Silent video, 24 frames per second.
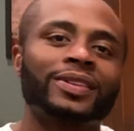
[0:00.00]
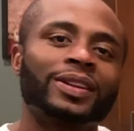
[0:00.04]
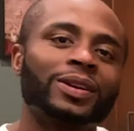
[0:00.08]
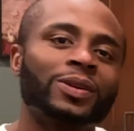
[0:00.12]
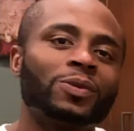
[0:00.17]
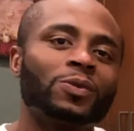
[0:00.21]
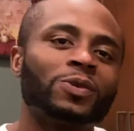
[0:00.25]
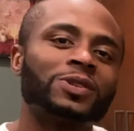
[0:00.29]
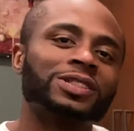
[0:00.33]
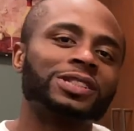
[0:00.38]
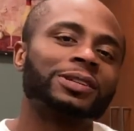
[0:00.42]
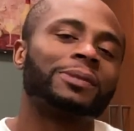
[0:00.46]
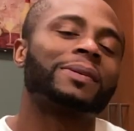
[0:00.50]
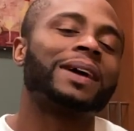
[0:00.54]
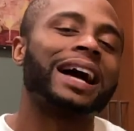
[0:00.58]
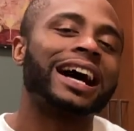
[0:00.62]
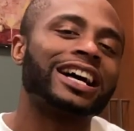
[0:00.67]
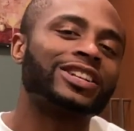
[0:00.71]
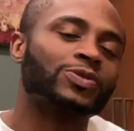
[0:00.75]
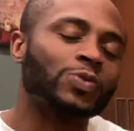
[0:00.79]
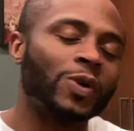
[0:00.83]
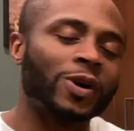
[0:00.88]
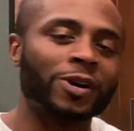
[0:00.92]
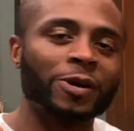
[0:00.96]
What's up guys,
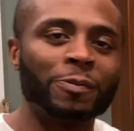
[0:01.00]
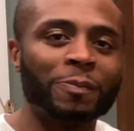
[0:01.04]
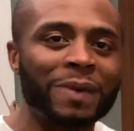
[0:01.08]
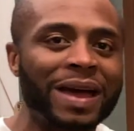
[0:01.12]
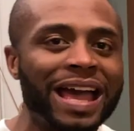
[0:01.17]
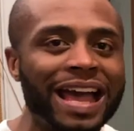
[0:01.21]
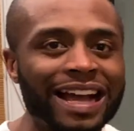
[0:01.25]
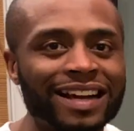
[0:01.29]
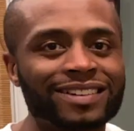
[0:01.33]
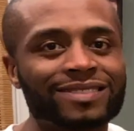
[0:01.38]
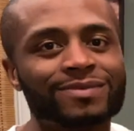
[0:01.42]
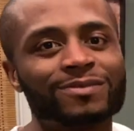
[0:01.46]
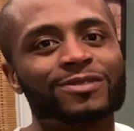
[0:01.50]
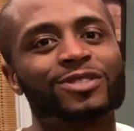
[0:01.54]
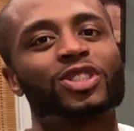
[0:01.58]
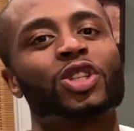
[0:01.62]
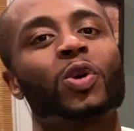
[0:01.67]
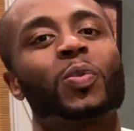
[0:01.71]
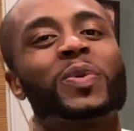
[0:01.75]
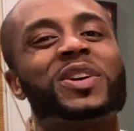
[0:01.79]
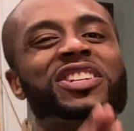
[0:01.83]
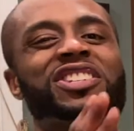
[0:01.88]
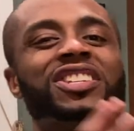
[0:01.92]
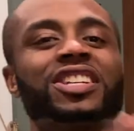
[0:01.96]
welcome back. So
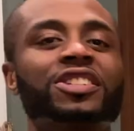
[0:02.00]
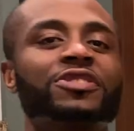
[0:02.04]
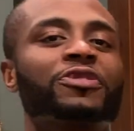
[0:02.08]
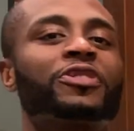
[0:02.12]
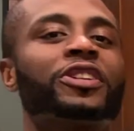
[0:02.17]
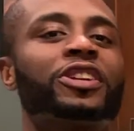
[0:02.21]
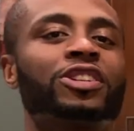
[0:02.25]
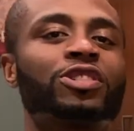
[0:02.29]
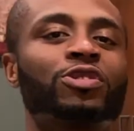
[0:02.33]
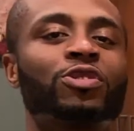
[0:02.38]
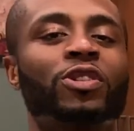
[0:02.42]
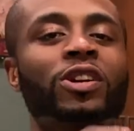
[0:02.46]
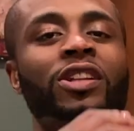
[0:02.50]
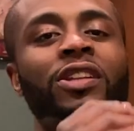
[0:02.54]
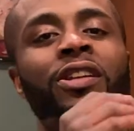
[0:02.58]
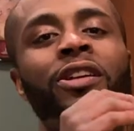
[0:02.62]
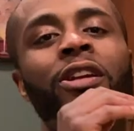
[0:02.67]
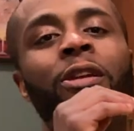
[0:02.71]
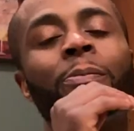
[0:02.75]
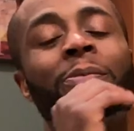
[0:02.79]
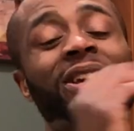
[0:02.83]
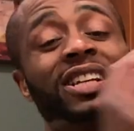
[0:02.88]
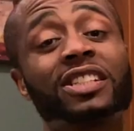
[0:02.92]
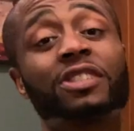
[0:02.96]
we just finished grilling the
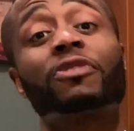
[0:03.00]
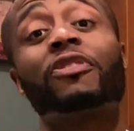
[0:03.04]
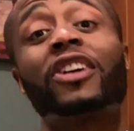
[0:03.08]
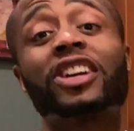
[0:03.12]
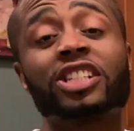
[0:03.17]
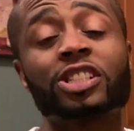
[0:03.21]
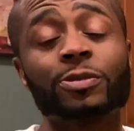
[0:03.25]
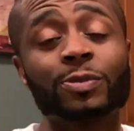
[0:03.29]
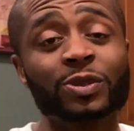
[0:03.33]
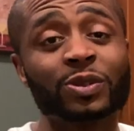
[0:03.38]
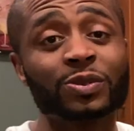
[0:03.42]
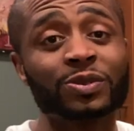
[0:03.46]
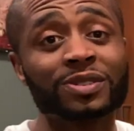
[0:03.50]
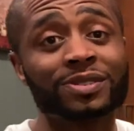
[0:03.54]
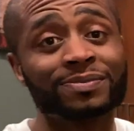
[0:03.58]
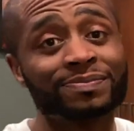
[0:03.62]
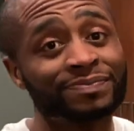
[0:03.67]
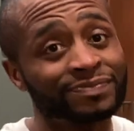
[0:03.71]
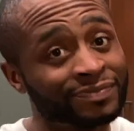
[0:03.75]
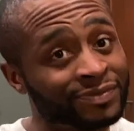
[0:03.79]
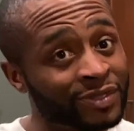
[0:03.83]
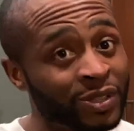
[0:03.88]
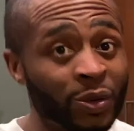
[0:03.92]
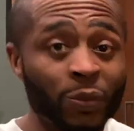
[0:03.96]
mixed vegetables.
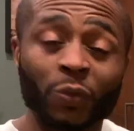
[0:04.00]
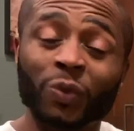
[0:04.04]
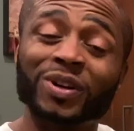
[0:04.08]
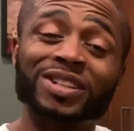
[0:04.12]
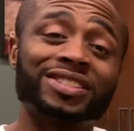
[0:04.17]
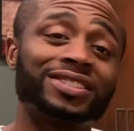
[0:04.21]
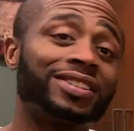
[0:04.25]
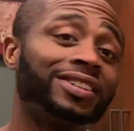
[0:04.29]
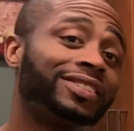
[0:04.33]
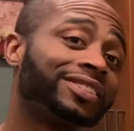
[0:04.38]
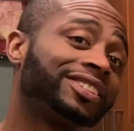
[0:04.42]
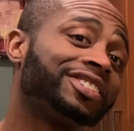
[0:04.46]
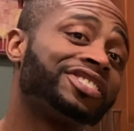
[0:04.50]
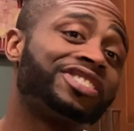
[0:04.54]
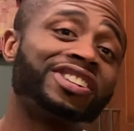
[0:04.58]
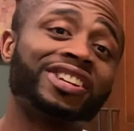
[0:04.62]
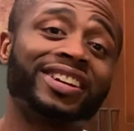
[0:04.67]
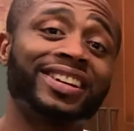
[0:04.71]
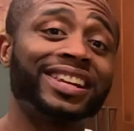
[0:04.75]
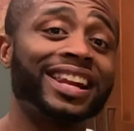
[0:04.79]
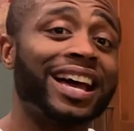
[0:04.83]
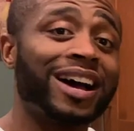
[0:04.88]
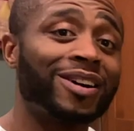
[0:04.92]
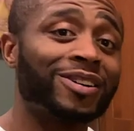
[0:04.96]
We took the chicken
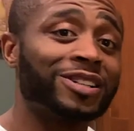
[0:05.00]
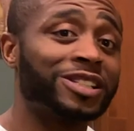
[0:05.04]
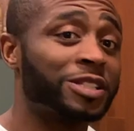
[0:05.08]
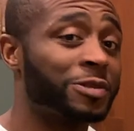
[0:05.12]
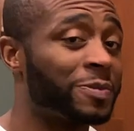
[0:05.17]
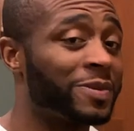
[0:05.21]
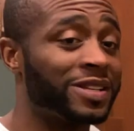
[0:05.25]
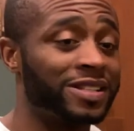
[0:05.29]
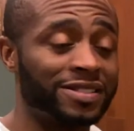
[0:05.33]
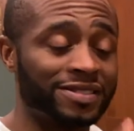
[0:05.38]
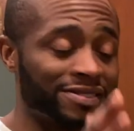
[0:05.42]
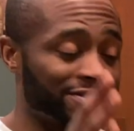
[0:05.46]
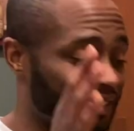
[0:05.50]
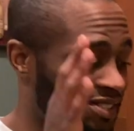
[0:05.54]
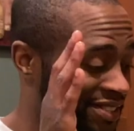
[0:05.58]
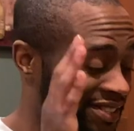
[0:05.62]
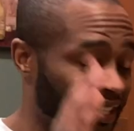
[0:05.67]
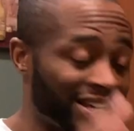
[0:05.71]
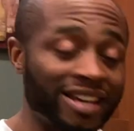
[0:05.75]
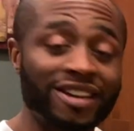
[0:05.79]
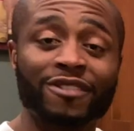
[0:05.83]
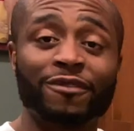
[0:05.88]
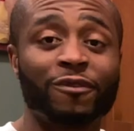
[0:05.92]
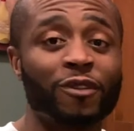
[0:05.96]
out. It's been
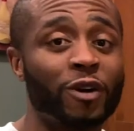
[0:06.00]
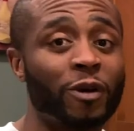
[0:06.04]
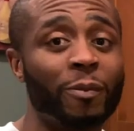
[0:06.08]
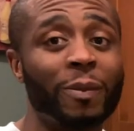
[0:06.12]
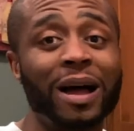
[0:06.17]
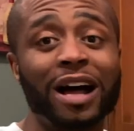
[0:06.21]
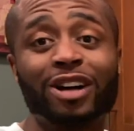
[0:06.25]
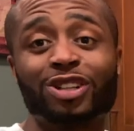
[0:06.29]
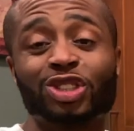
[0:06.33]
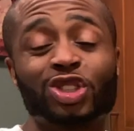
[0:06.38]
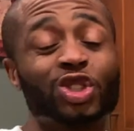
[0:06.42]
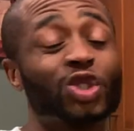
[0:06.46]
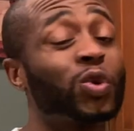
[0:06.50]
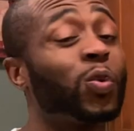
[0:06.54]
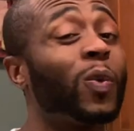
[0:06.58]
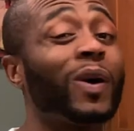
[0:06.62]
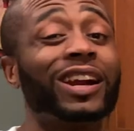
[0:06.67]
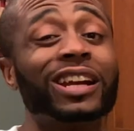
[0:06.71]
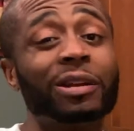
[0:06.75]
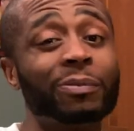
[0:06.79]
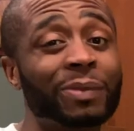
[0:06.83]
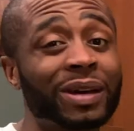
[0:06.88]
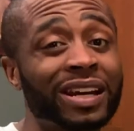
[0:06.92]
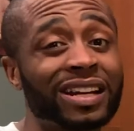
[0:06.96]
sitting for about 20
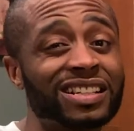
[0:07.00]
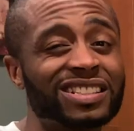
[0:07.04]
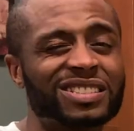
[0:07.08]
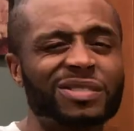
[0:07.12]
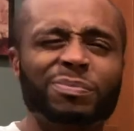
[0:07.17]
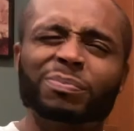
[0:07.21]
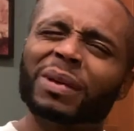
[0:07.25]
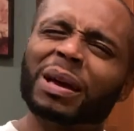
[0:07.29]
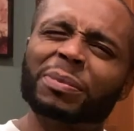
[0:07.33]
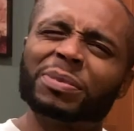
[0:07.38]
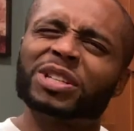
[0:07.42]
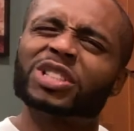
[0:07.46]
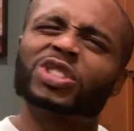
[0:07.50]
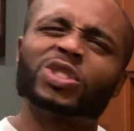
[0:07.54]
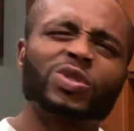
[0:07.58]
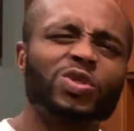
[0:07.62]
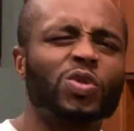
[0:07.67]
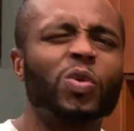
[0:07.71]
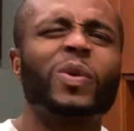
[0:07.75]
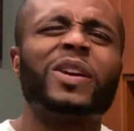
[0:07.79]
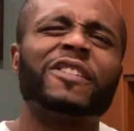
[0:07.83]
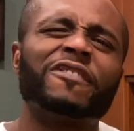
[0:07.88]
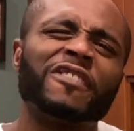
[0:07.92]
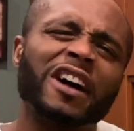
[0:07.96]
minutes, maybe
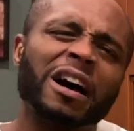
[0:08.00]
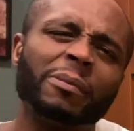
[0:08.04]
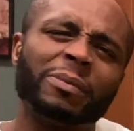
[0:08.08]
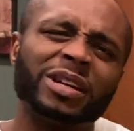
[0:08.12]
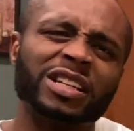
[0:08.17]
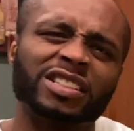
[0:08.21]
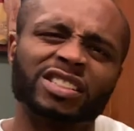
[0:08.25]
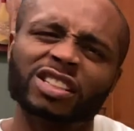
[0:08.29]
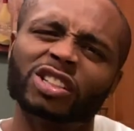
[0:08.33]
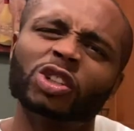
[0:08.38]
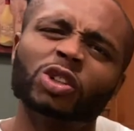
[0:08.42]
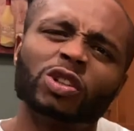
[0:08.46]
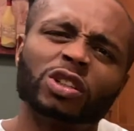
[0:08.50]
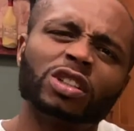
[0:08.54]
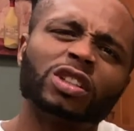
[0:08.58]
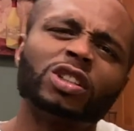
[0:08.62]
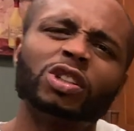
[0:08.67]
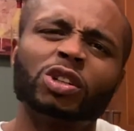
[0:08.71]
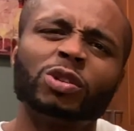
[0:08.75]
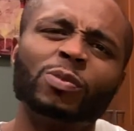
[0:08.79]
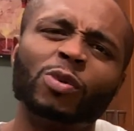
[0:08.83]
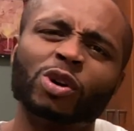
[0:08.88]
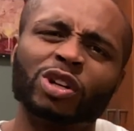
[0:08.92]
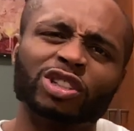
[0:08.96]
25 minutes, a little
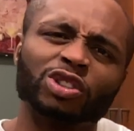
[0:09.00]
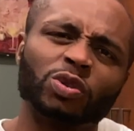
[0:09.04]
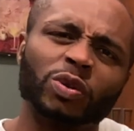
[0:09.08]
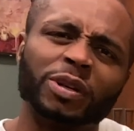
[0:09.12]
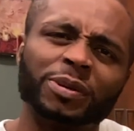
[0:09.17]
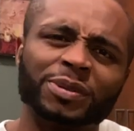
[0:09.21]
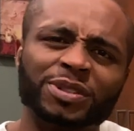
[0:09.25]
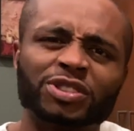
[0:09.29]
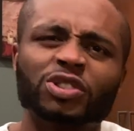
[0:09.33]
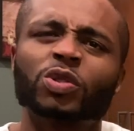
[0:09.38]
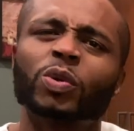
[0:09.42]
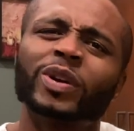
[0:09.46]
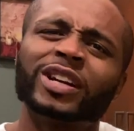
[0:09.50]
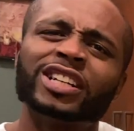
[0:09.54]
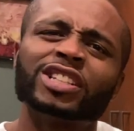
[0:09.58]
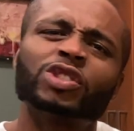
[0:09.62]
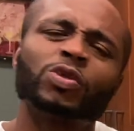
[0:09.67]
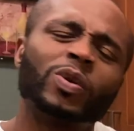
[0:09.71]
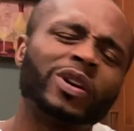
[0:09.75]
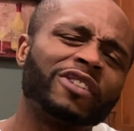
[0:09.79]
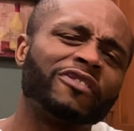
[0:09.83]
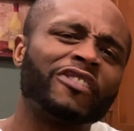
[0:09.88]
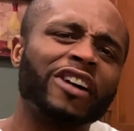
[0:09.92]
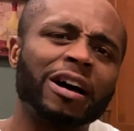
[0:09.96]
more than 20 minutes, 20,
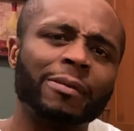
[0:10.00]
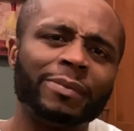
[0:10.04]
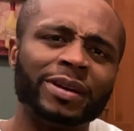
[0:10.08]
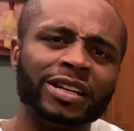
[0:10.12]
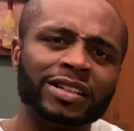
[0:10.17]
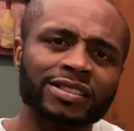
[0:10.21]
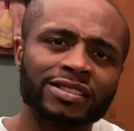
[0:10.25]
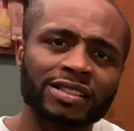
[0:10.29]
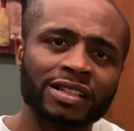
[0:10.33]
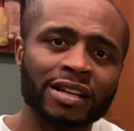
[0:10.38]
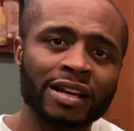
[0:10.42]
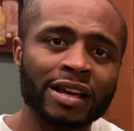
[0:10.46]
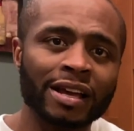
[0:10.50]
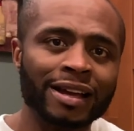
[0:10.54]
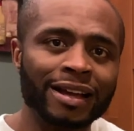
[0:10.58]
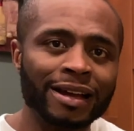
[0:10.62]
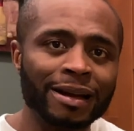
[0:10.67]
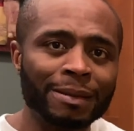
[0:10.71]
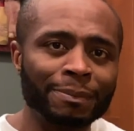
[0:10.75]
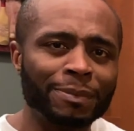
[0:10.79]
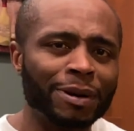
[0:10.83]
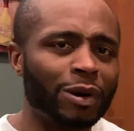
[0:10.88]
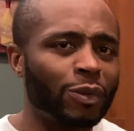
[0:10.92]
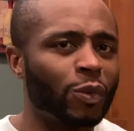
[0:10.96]
25 minutes.
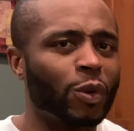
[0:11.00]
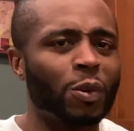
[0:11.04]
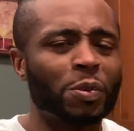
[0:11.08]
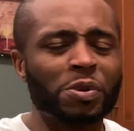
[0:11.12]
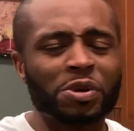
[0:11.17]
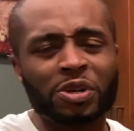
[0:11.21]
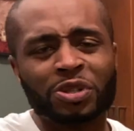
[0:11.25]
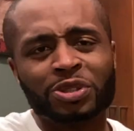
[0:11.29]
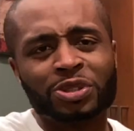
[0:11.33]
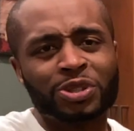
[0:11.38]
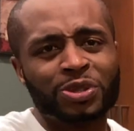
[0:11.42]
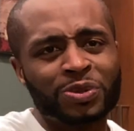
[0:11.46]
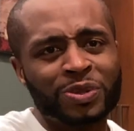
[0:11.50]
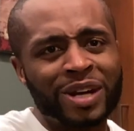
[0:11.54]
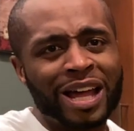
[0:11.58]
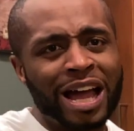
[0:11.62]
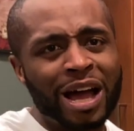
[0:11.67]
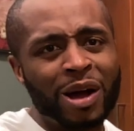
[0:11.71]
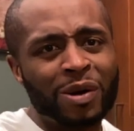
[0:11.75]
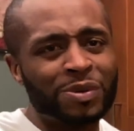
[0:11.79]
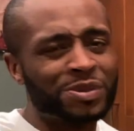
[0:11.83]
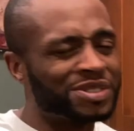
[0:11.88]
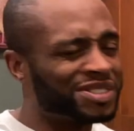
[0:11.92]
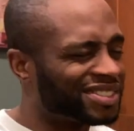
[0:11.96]
But what we're gonna do now,
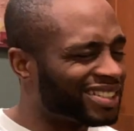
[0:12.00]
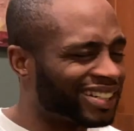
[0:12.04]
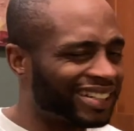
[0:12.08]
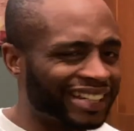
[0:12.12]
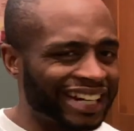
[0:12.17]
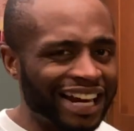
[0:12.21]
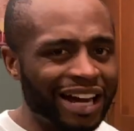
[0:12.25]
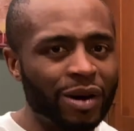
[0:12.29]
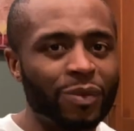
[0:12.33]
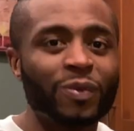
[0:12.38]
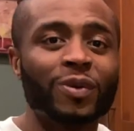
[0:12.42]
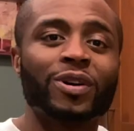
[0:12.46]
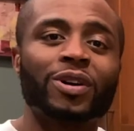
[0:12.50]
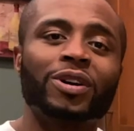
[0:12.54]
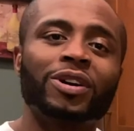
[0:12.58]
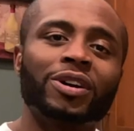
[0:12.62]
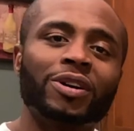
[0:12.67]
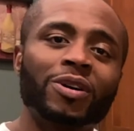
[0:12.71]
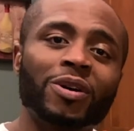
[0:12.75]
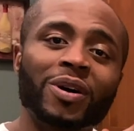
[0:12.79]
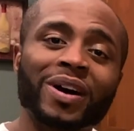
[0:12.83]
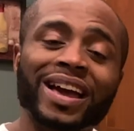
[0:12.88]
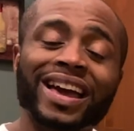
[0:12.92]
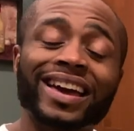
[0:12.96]
we took it out, we're gonna
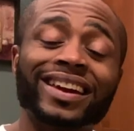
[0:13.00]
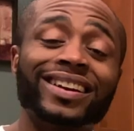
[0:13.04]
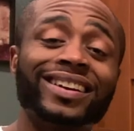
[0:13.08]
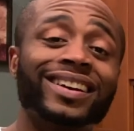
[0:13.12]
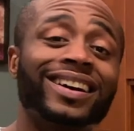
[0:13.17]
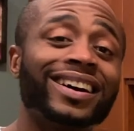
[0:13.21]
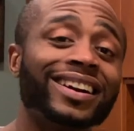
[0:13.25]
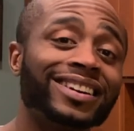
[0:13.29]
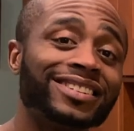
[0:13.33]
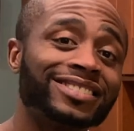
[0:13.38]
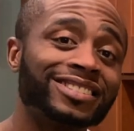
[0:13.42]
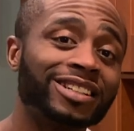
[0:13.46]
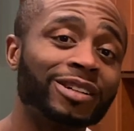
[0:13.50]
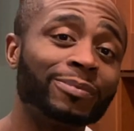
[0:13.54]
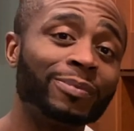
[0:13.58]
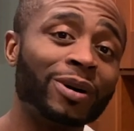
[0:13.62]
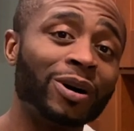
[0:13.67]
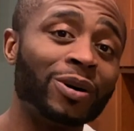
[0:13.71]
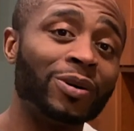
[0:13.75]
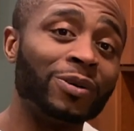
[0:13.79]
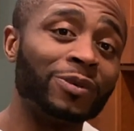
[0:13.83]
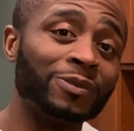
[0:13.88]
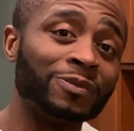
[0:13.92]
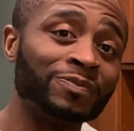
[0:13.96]
go ahead and cut into the
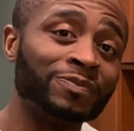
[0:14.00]
bone.